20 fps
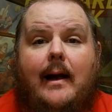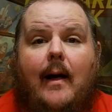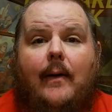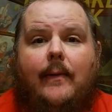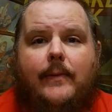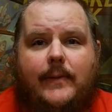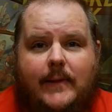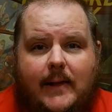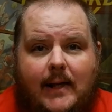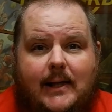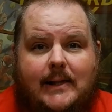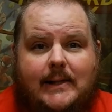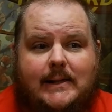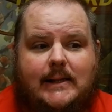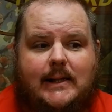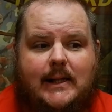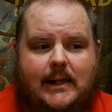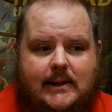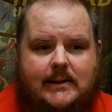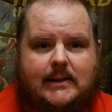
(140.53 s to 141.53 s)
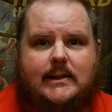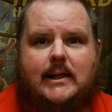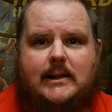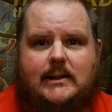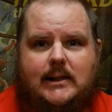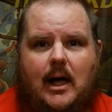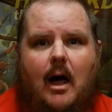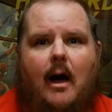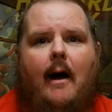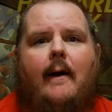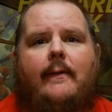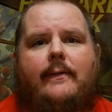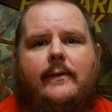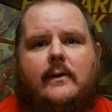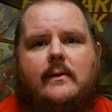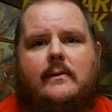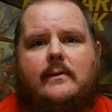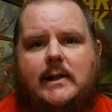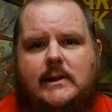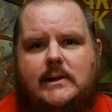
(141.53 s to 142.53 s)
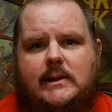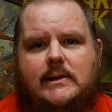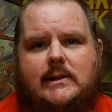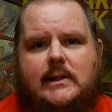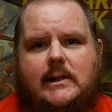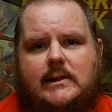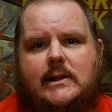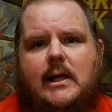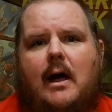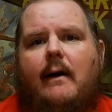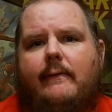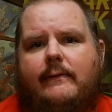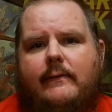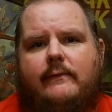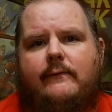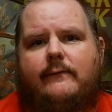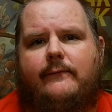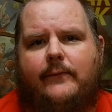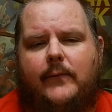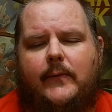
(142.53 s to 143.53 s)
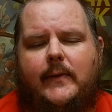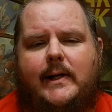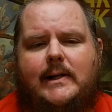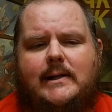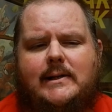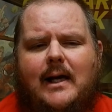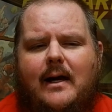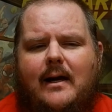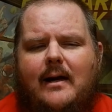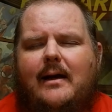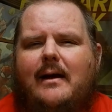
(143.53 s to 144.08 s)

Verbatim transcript: now this is this author. This is this author's voice.